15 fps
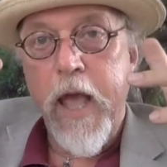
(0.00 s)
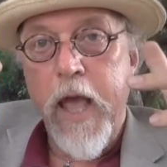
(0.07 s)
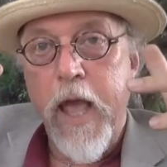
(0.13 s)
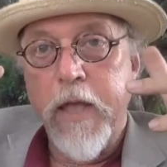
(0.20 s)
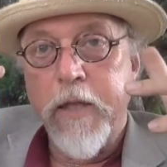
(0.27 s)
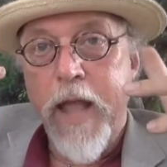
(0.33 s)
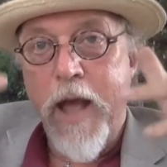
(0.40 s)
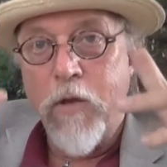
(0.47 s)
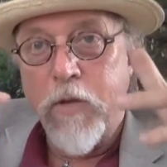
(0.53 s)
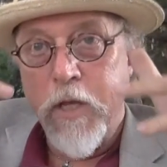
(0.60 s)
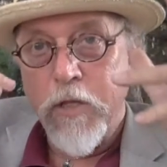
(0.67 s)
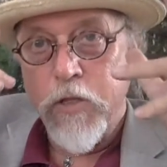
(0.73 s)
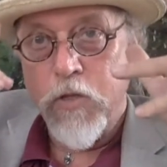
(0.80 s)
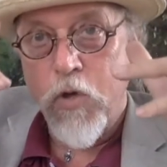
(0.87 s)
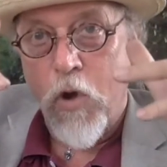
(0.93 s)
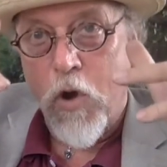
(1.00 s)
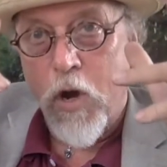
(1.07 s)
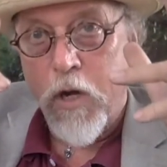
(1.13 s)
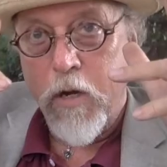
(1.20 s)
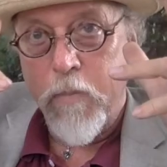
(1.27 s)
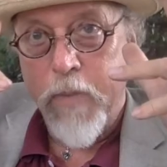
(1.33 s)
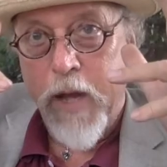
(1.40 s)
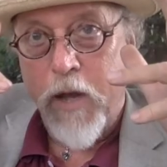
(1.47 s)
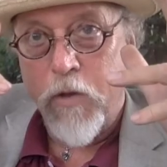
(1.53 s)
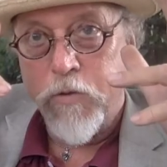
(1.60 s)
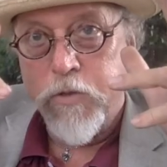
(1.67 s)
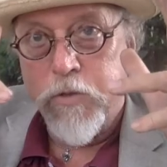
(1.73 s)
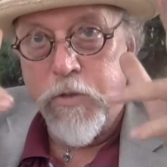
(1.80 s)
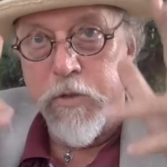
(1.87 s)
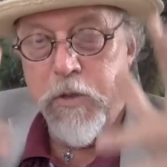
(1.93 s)
And now let's talk
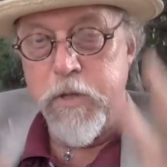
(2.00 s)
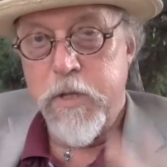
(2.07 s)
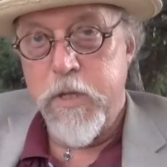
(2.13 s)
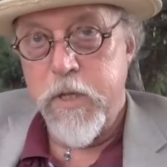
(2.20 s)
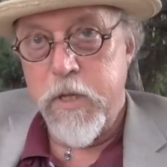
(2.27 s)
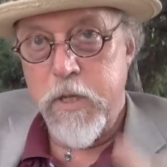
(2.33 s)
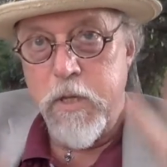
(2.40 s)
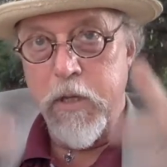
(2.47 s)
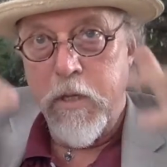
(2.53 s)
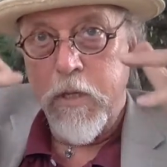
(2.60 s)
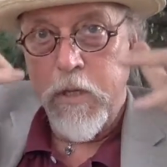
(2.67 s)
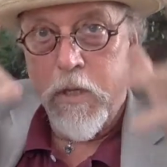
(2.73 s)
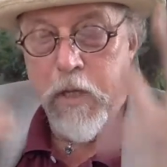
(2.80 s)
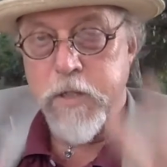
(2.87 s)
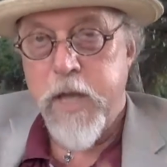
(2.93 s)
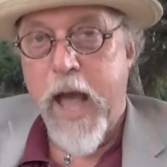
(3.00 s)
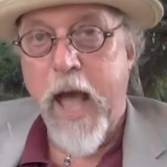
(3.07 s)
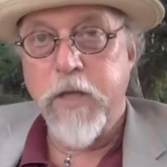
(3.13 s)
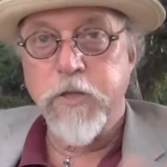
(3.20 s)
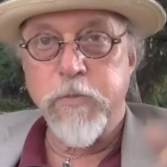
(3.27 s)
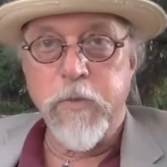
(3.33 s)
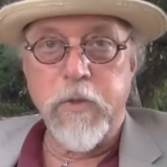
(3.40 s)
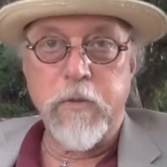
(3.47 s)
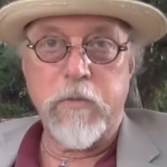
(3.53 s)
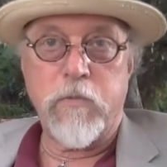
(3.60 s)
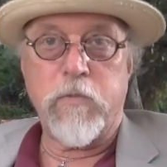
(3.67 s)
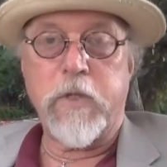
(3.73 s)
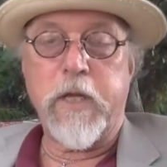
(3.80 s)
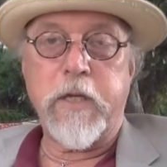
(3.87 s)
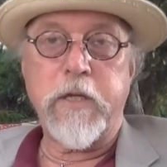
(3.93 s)
about the attachment
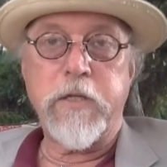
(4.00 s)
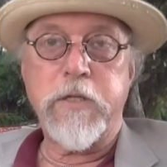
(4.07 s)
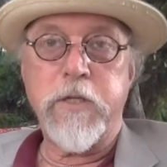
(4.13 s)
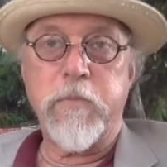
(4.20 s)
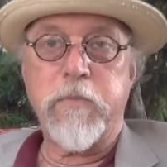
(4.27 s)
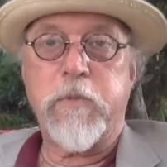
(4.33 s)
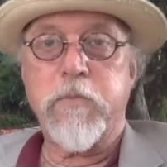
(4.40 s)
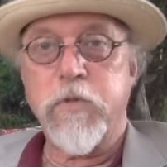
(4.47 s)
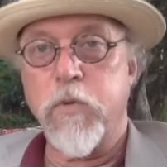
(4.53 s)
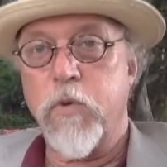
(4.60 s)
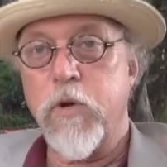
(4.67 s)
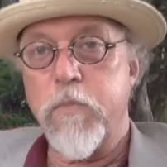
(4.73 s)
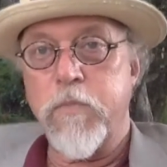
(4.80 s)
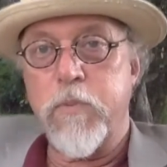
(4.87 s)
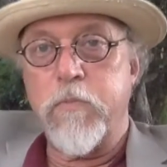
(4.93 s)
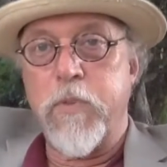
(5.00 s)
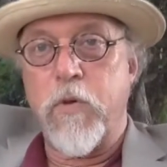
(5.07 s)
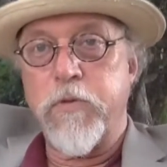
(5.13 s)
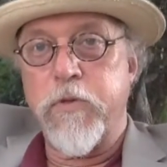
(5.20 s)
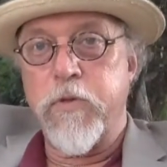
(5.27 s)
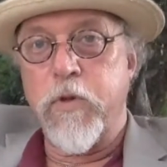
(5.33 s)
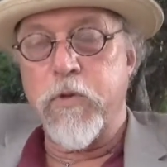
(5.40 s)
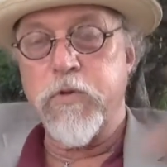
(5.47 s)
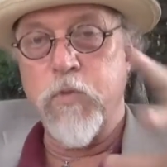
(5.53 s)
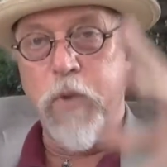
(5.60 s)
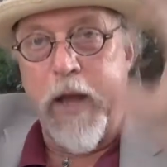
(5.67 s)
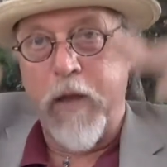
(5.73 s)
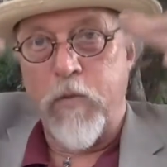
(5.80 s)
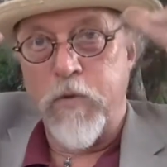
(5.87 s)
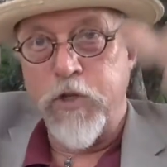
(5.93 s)
related symptoms. So we're going to put both of those
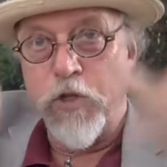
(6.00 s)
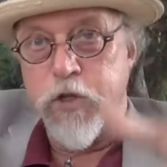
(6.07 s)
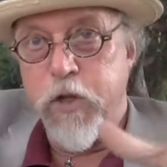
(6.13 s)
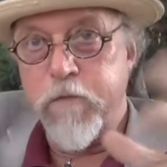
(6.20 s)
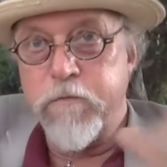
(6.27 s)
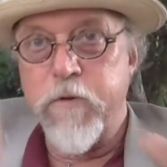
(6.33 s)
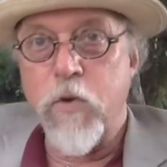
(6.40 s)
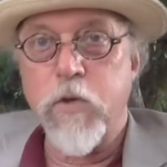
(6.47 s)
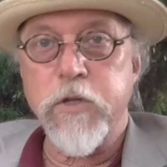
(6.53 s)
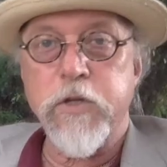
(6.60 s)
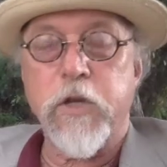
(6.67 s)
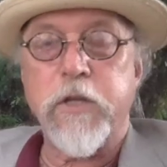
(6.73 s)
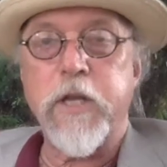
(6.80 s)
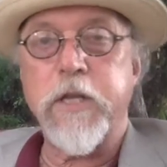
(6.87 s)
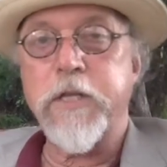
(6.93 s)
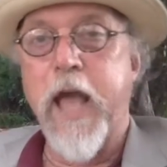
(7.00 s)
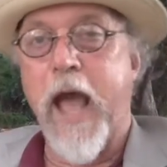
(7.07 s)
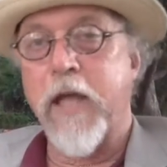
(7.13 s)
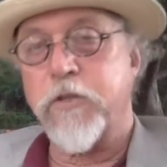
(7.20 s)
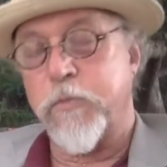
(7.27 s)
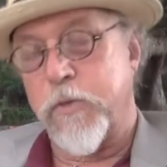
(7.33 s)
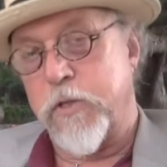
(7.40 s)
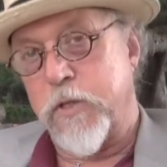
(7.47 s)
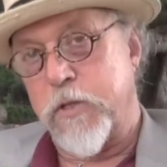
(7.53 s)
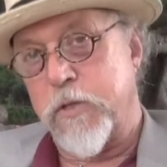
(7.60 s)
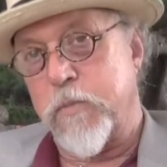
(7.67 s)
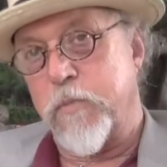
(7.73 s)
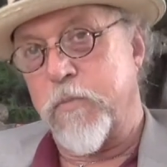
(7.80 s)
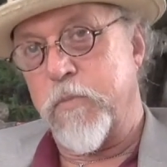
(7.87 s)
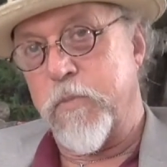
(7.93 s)
away and we're just going to focus on the attachment
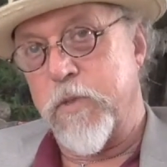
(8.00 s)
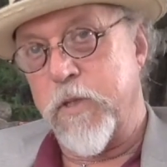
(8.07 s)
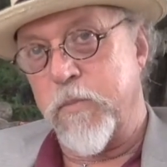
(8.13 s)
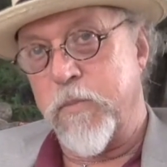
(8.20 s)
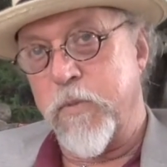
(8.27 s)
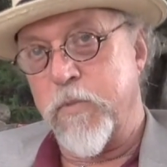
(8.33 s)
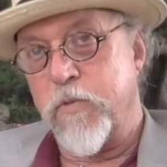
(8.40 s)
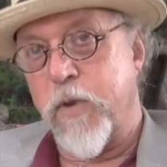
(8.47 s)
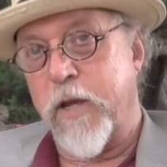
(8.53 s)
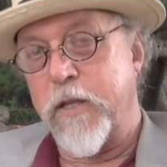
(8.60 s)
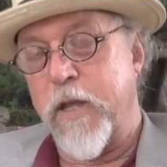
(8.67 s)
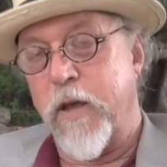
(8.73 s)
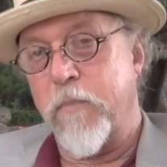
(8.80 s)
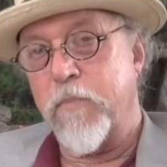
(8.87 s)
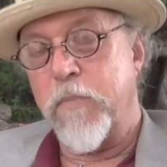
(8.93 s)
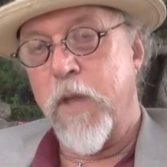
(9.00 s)
system symptoms right now.